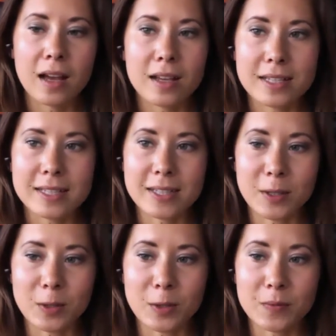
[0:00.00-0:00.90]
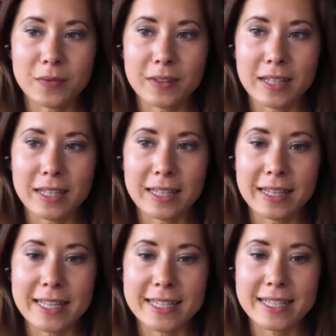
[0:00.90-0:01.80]
So
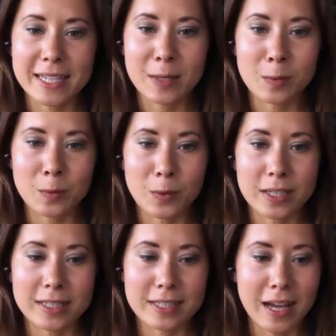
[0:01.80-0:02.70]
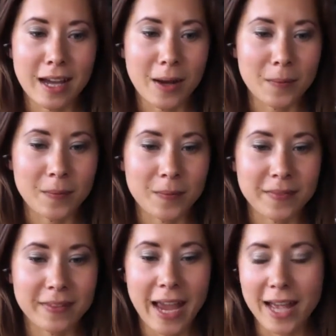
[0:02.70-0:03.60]
let's see what
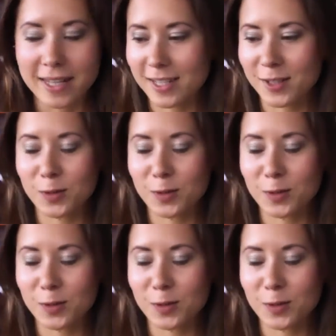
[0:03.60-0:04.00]
answers you're